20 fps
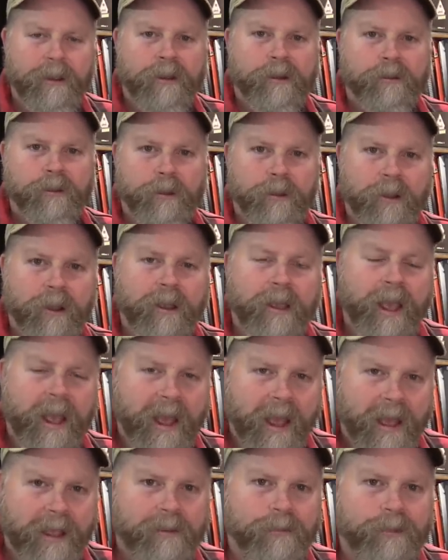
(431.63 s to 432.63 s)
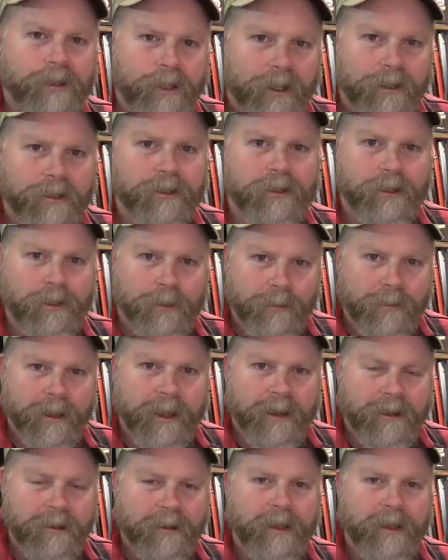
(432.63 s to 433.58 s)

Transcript: So you can't just do that.